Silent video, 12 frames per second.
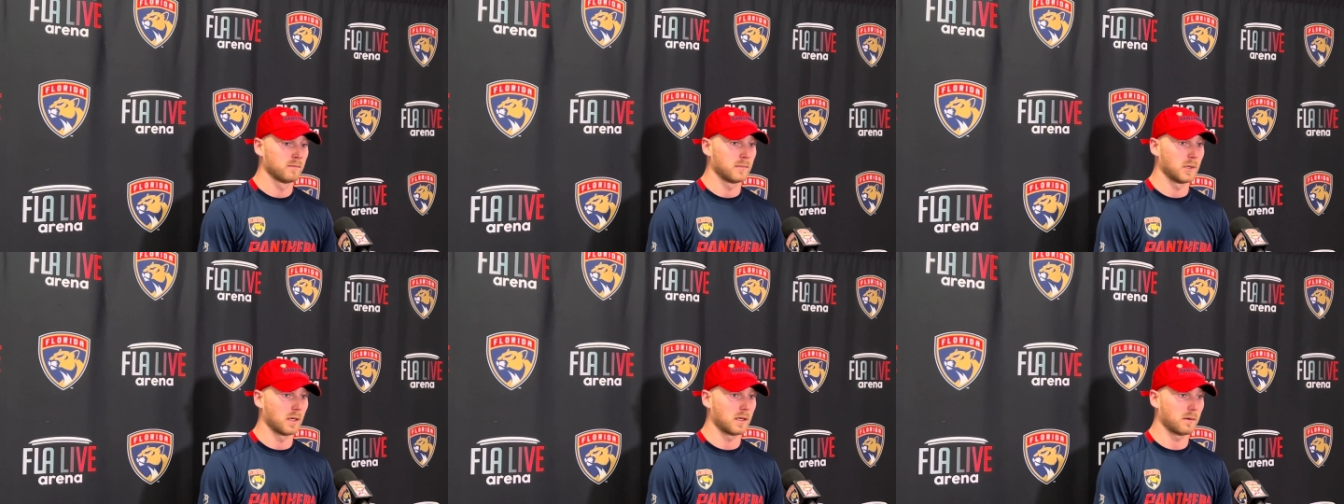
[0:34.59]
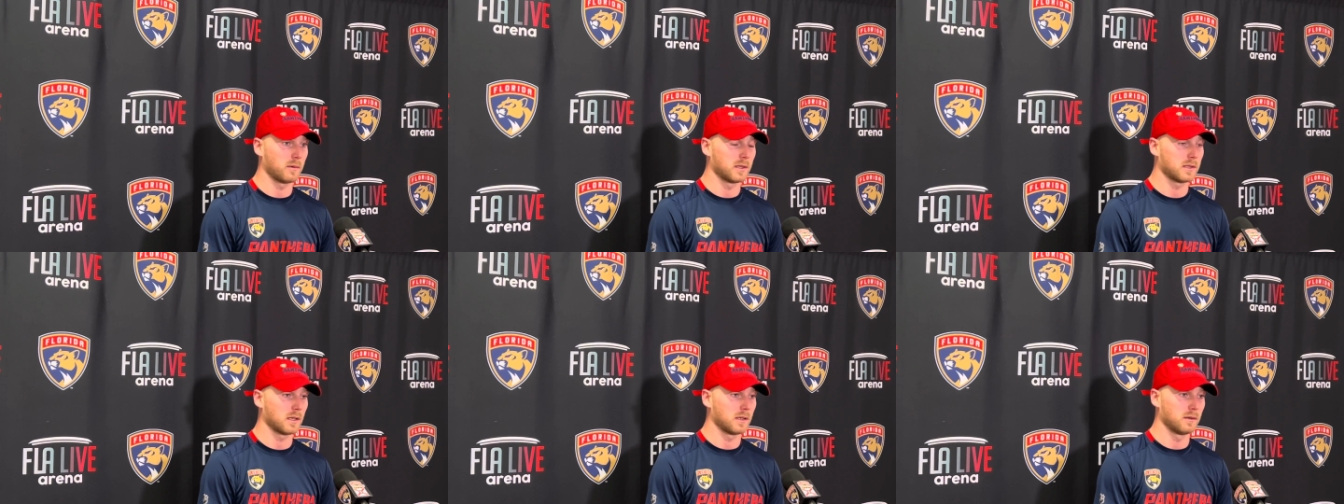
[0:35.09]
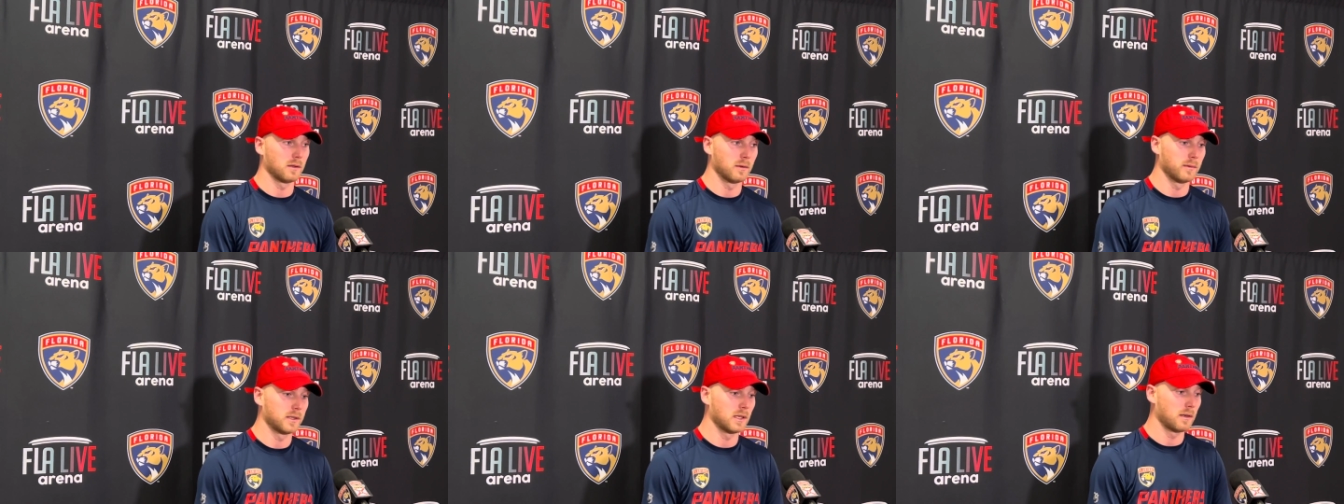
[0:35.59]
you know, I think we just got to do a little
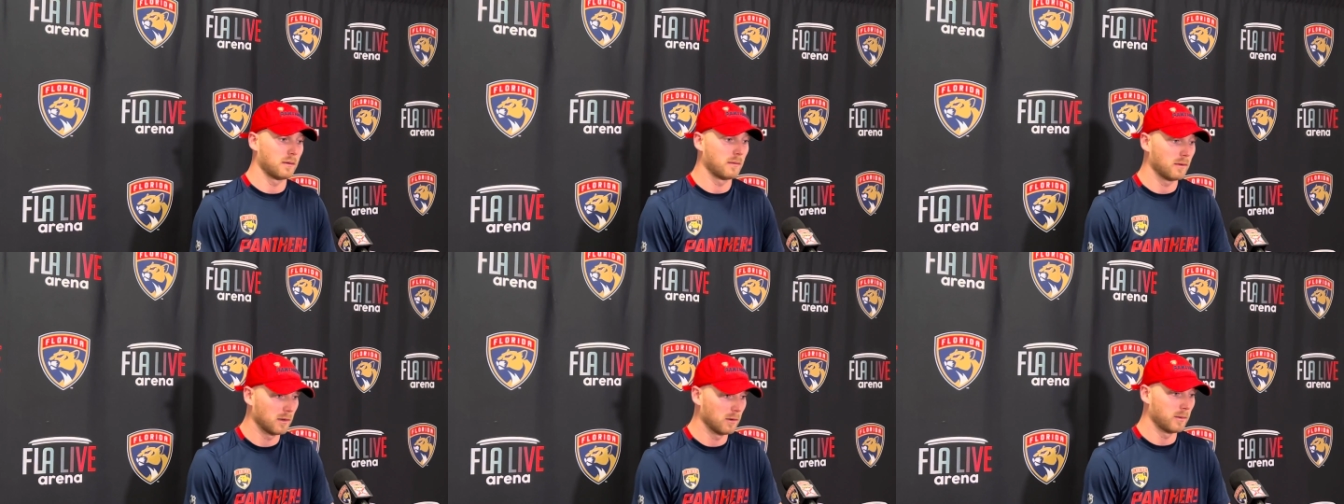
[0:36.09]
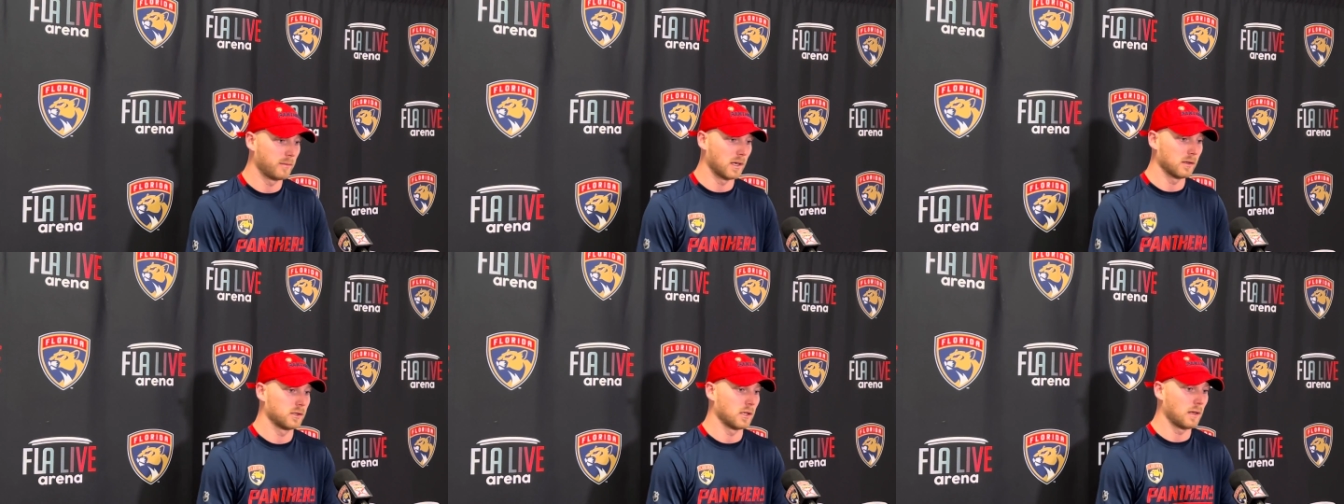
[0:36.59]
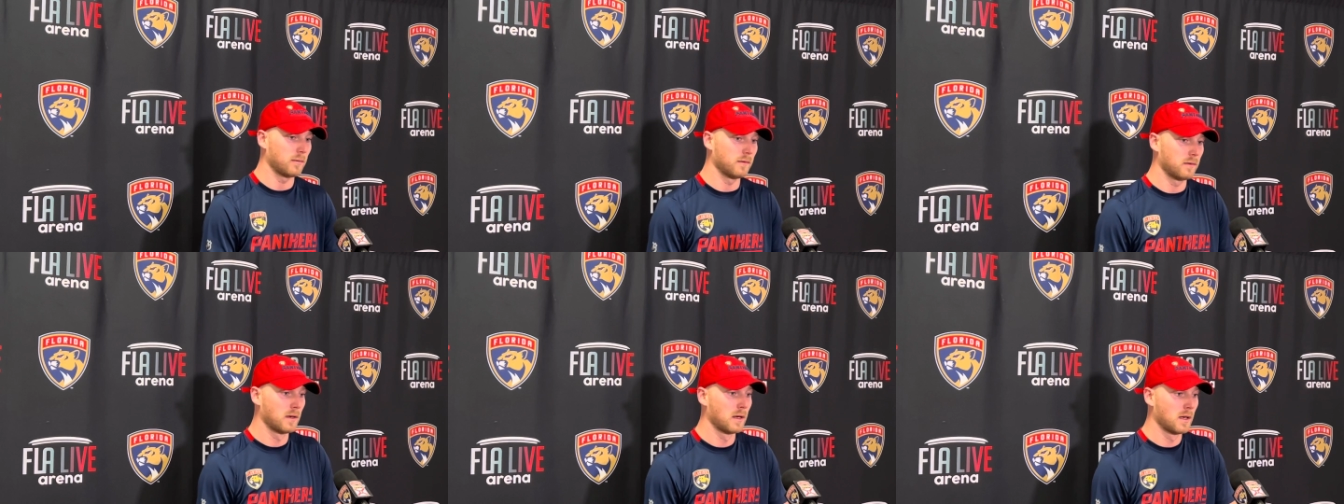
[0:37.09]
bit a little bit better job
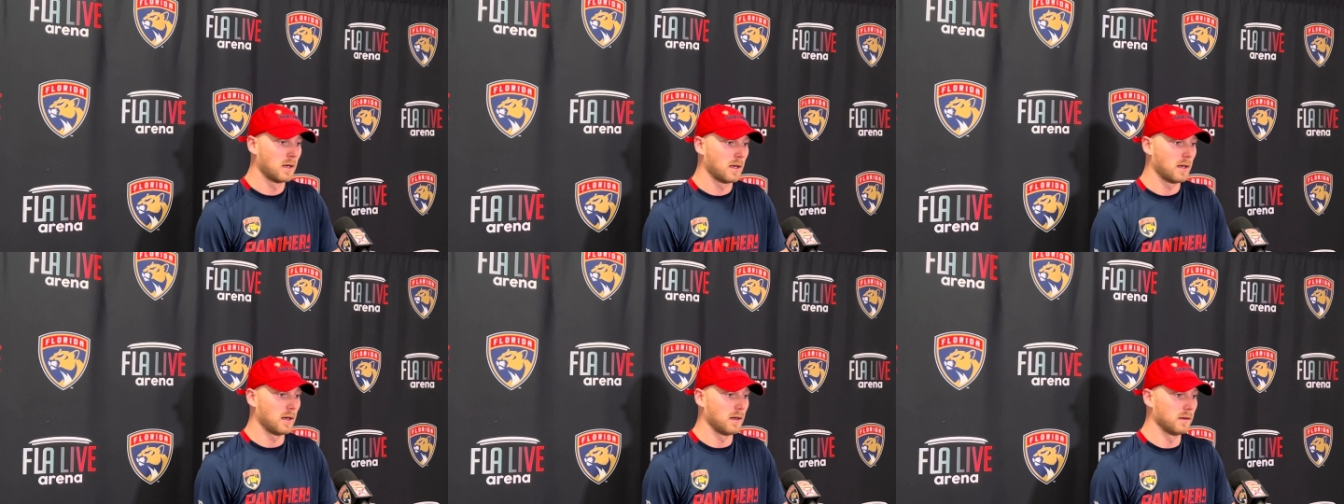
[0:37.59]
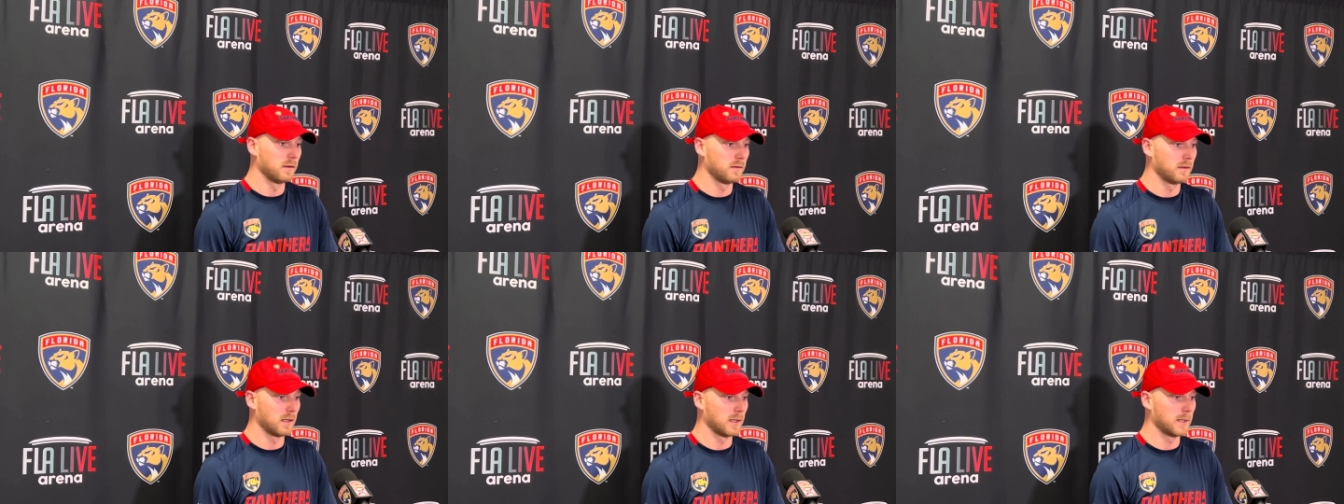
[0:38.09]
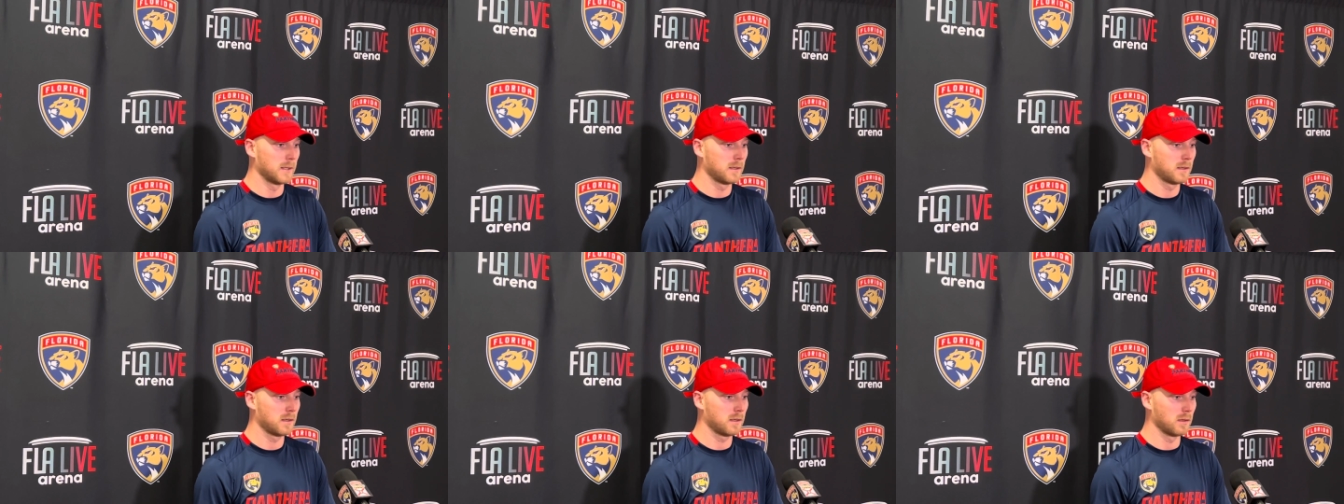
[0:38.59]
of of uh,
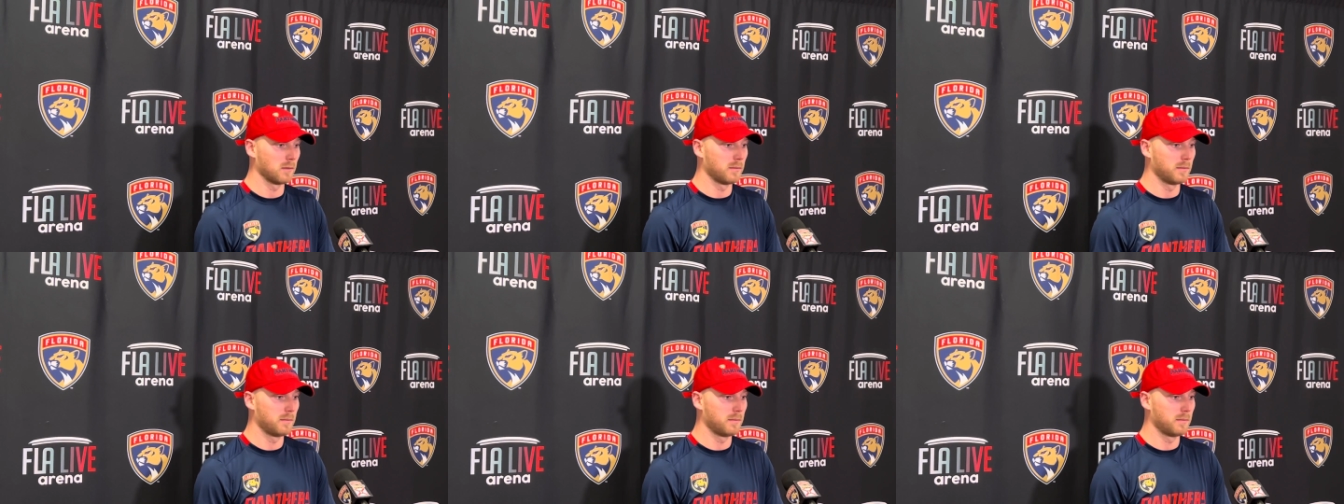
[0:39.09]
you know,